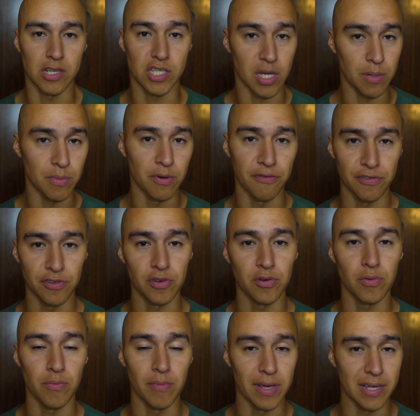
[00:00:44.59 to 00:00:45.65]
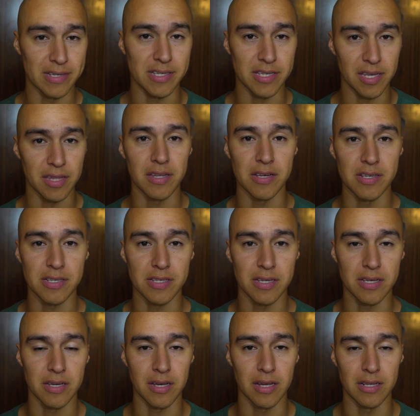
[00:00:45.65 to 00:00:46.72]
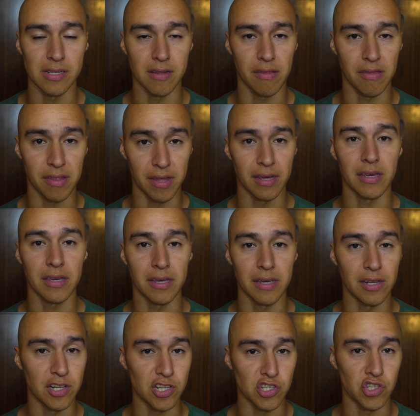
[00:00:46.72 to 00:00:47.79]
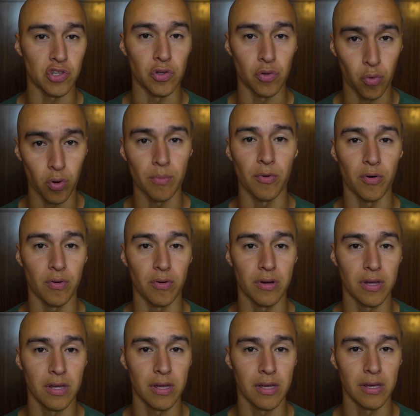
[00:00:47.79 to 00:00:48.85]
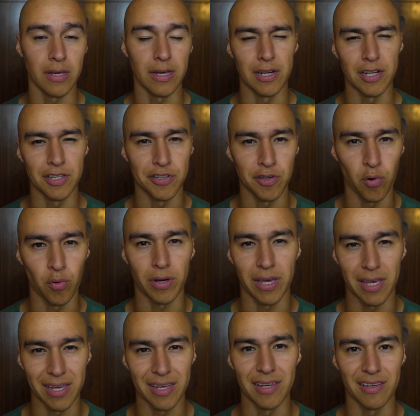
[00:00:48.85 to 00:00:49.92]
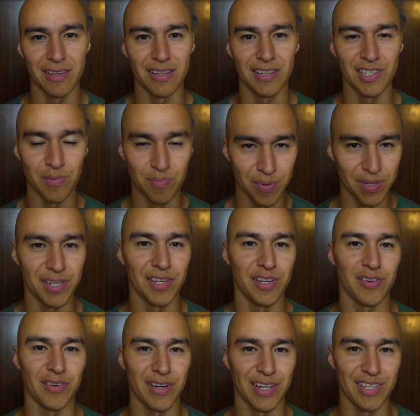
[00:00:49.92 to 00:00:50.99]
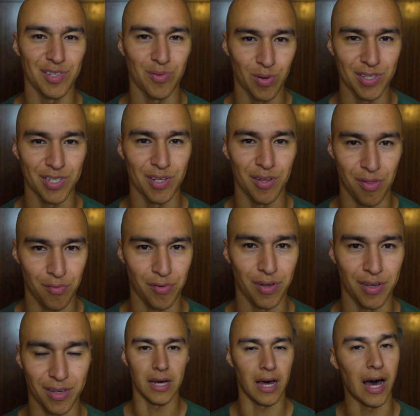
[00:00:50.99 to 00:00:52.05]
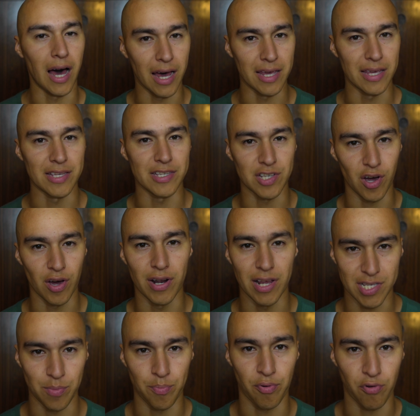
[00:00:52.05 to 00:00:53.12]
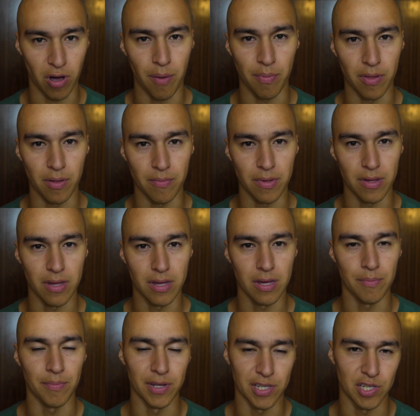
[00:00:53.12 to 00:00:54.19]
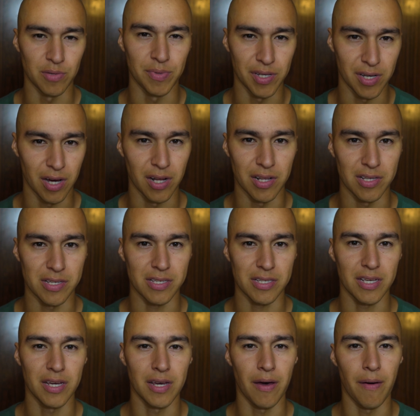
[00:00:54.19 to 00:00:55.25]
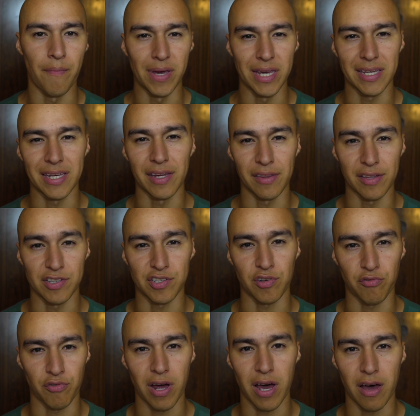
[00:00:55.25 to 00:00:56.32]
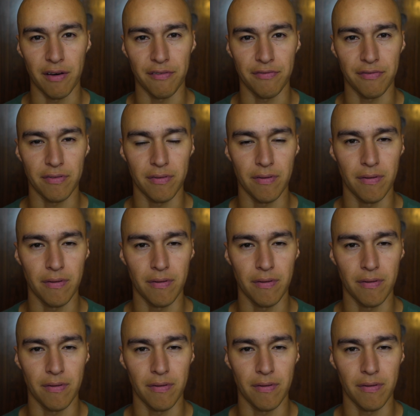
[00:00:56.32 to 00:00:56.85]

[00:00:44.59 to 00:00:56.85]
Some of you may see this and think it is normal. It is okay to be here at 23. I saw it as a problem, but to be honest, making this graph